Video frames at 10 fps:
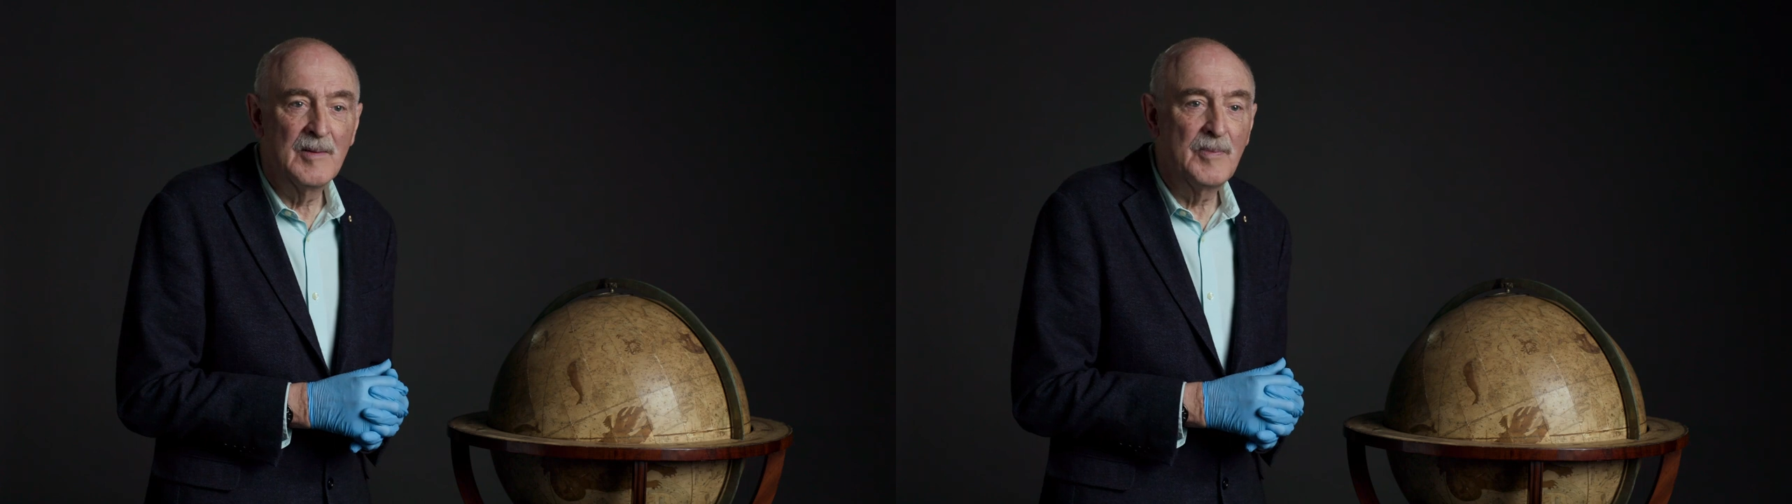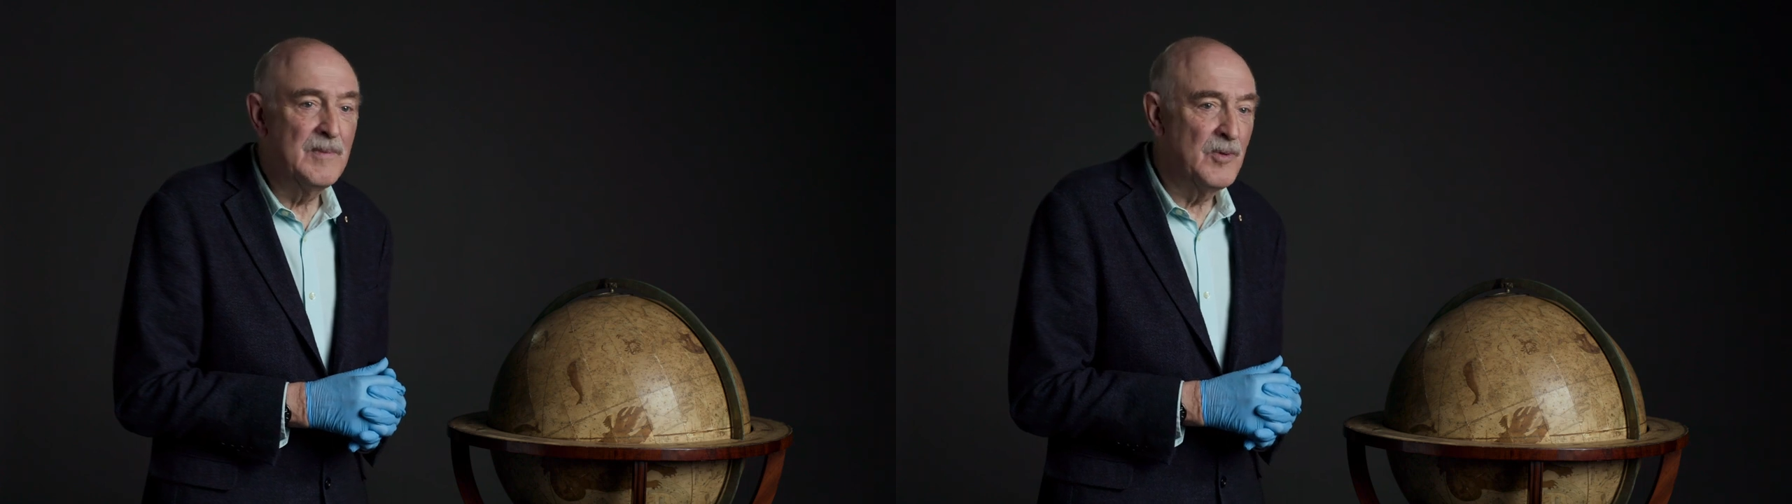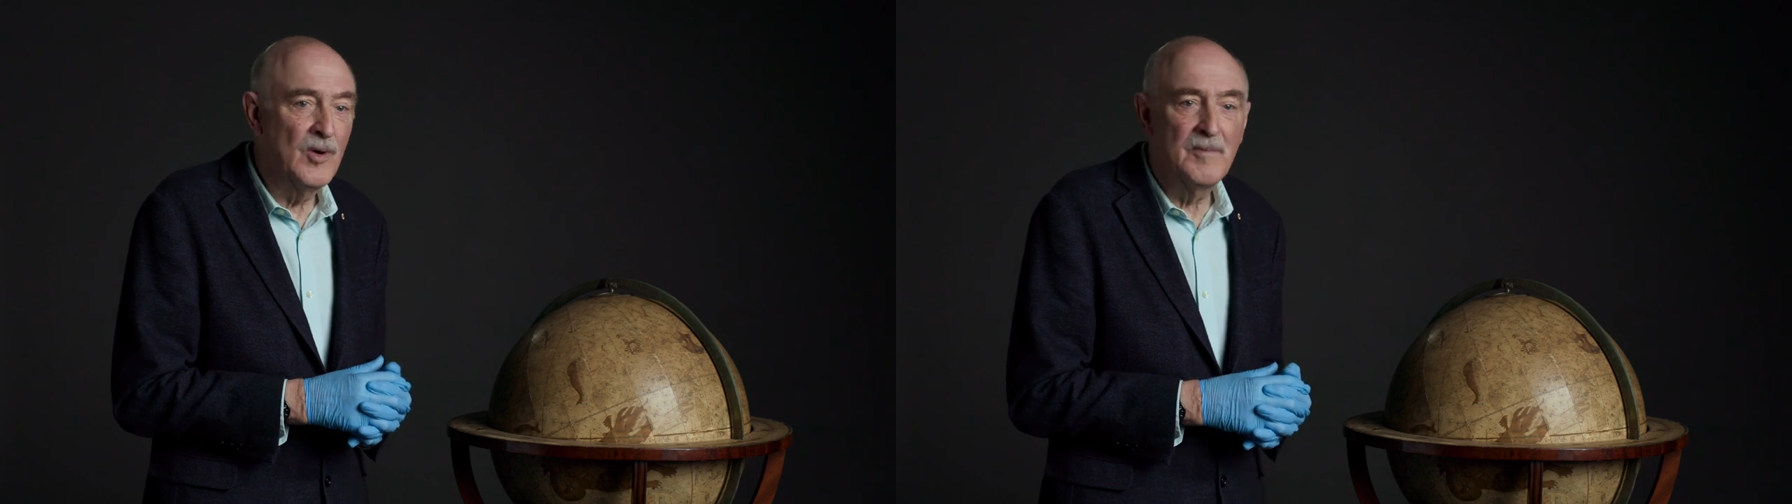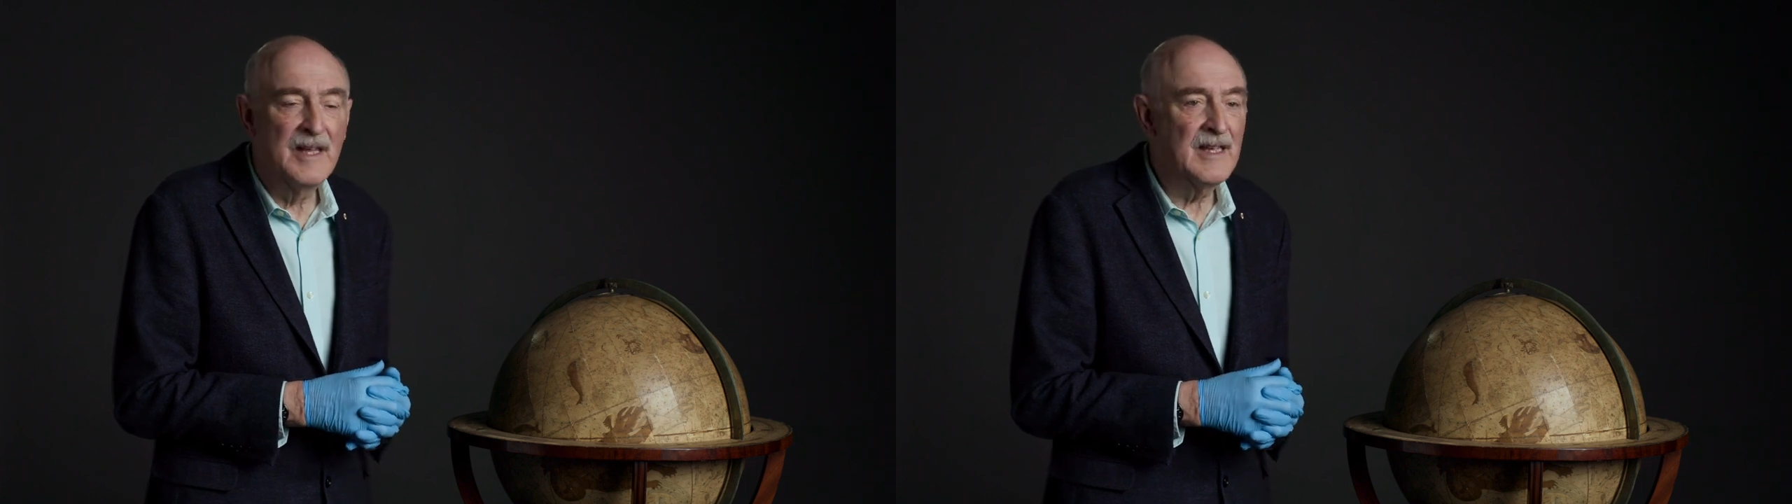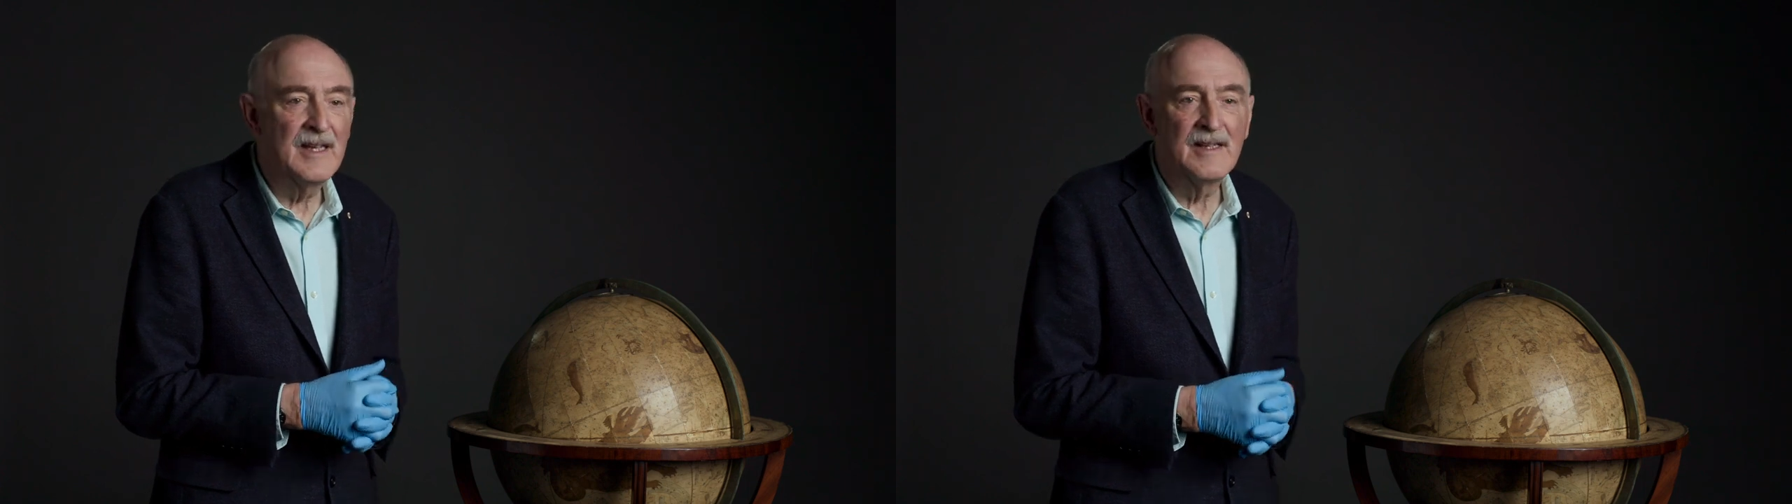people were
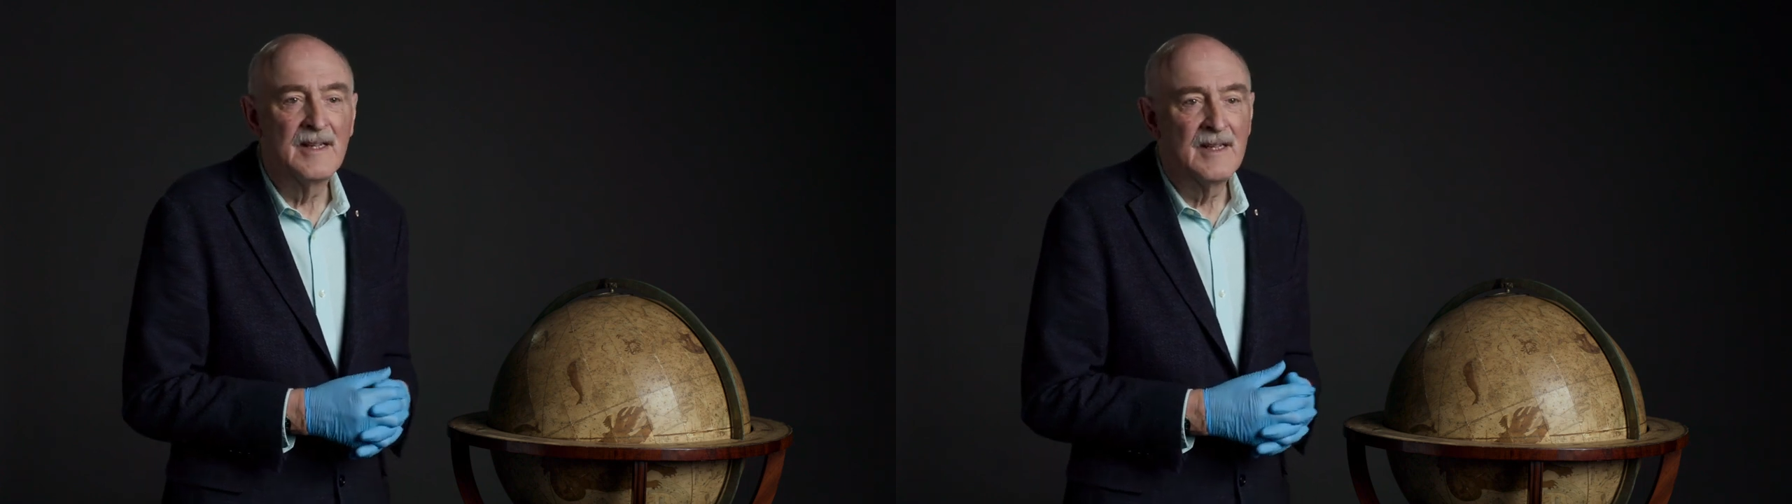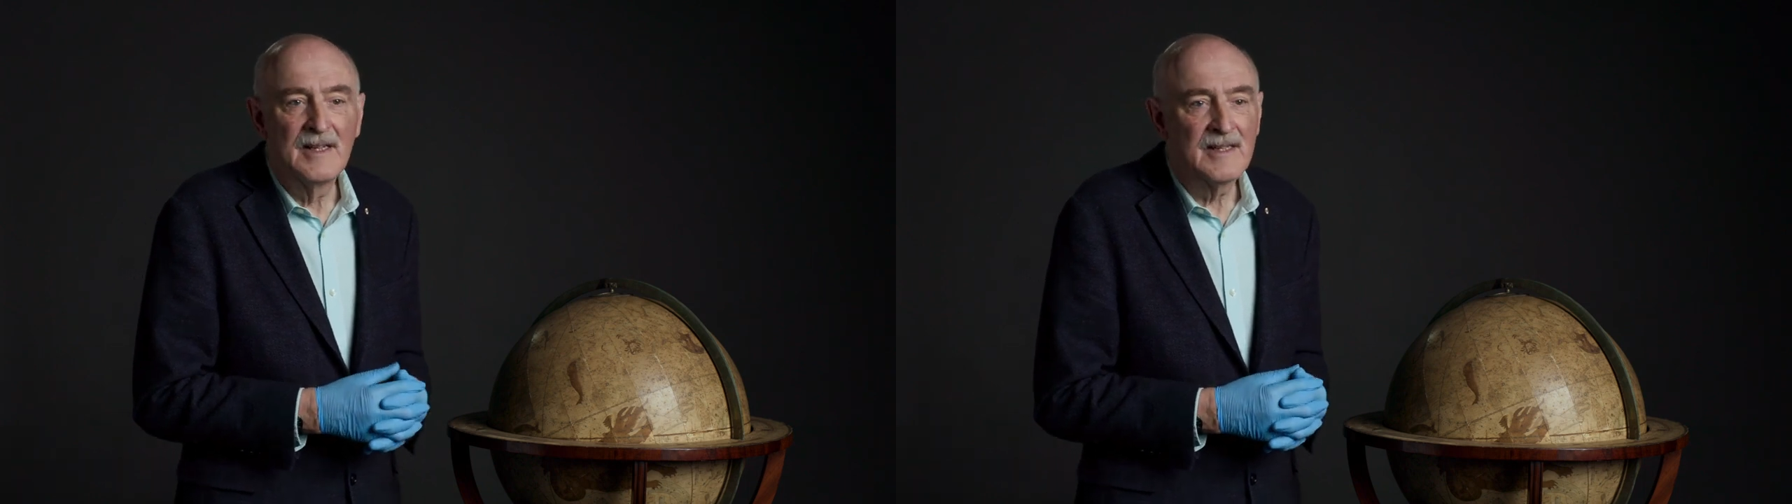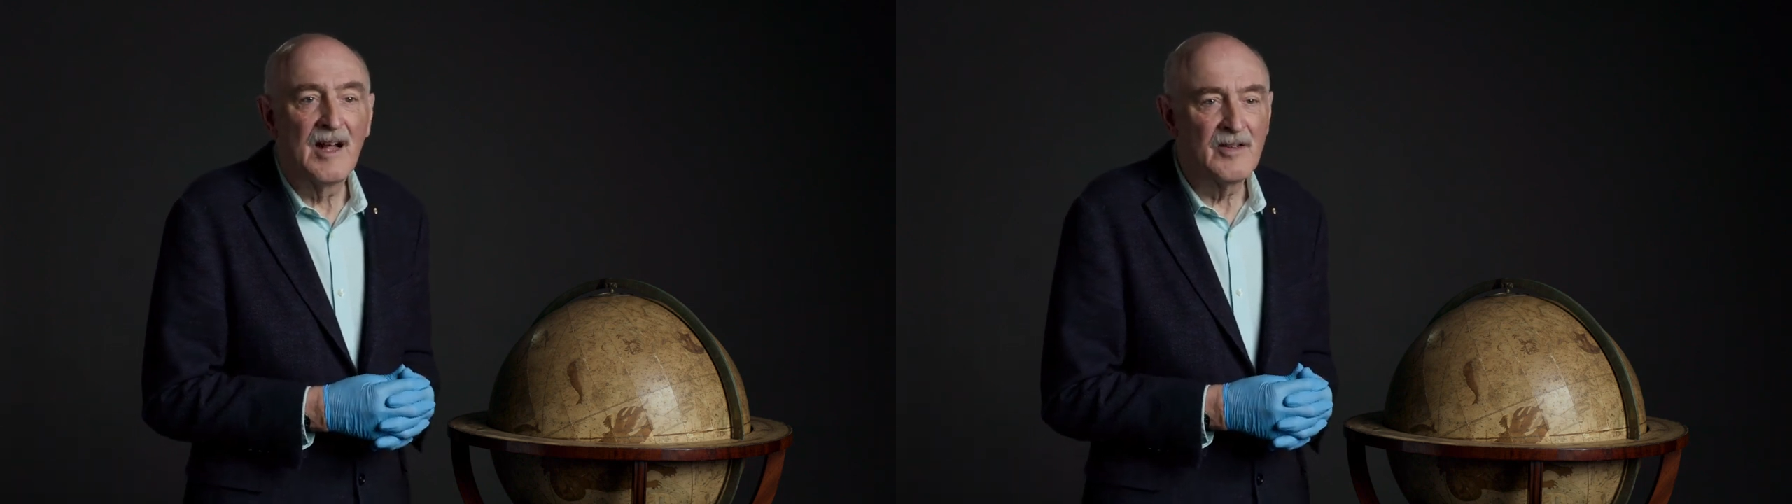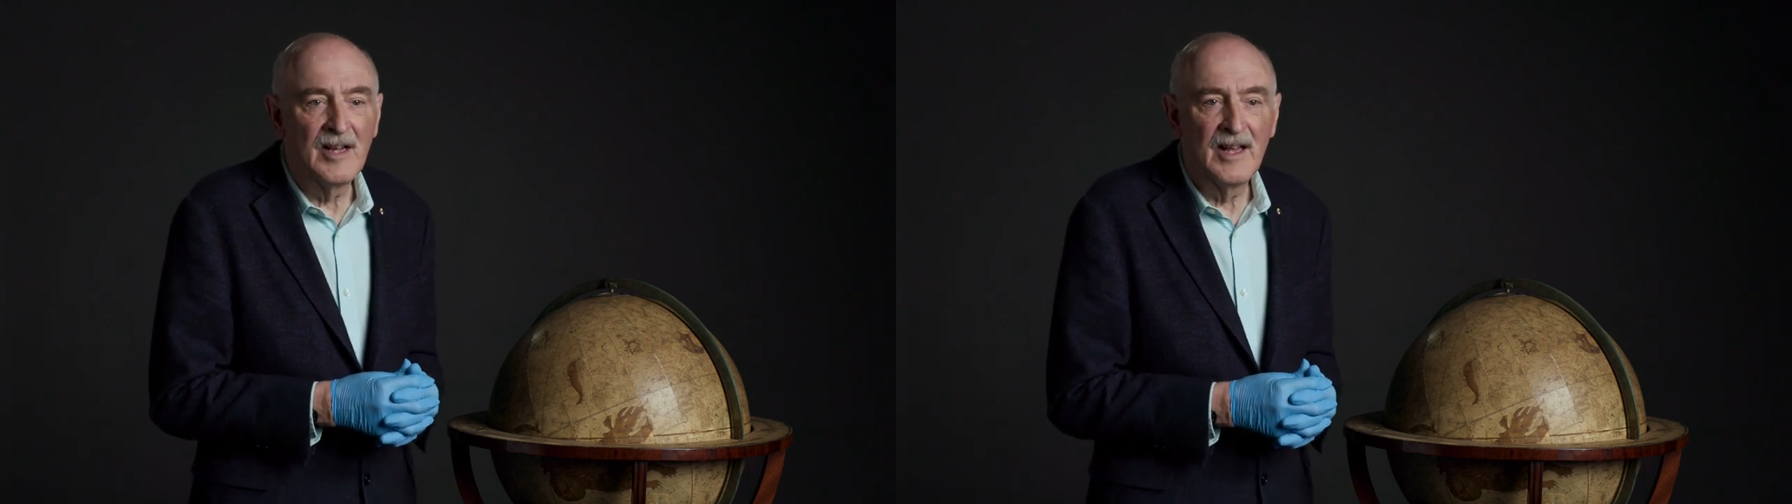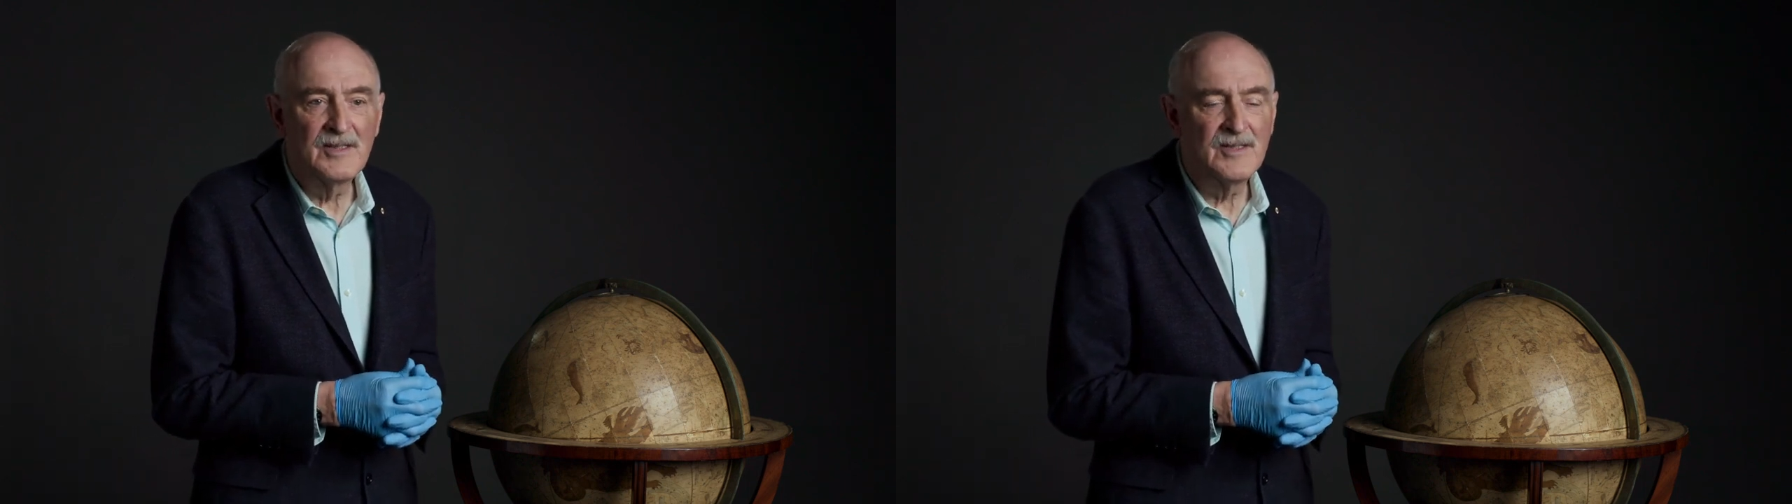making
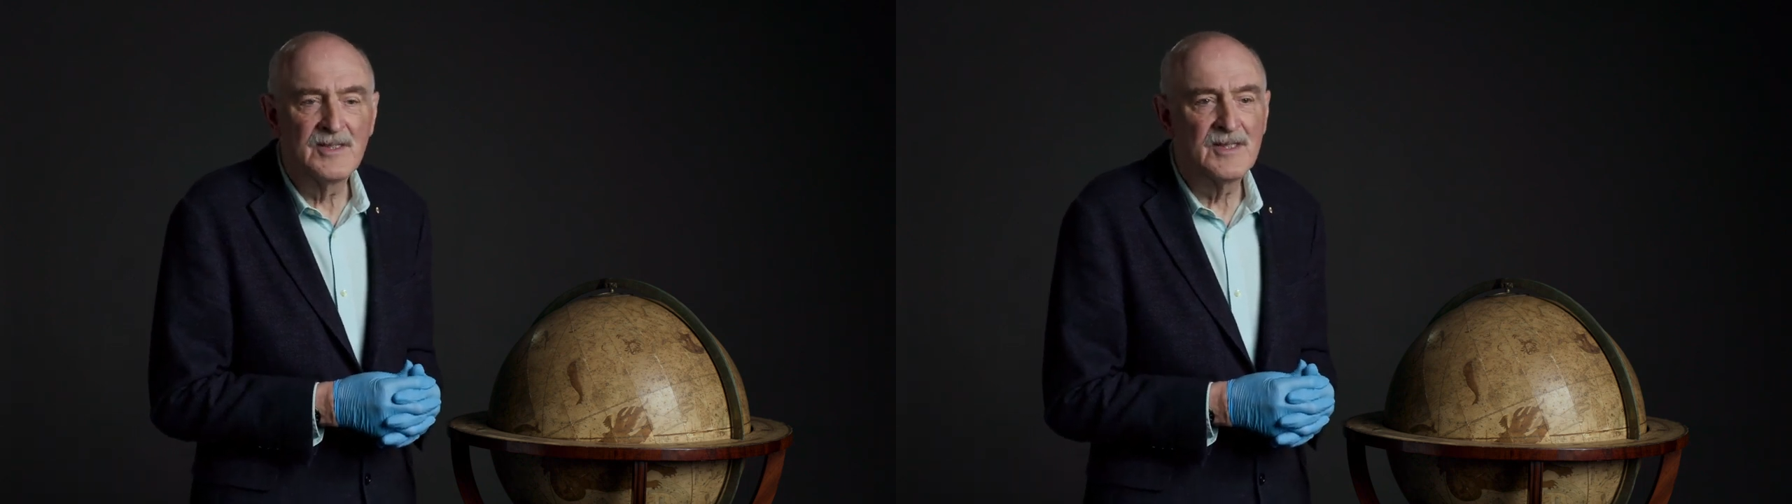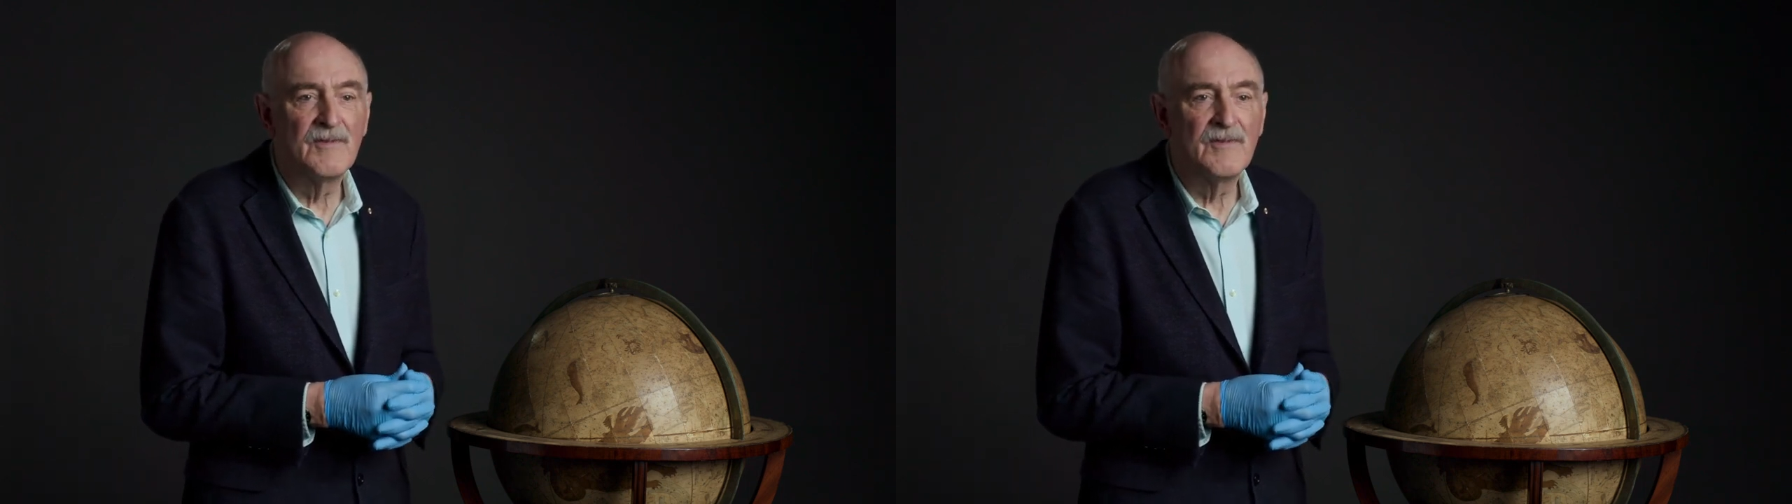calculations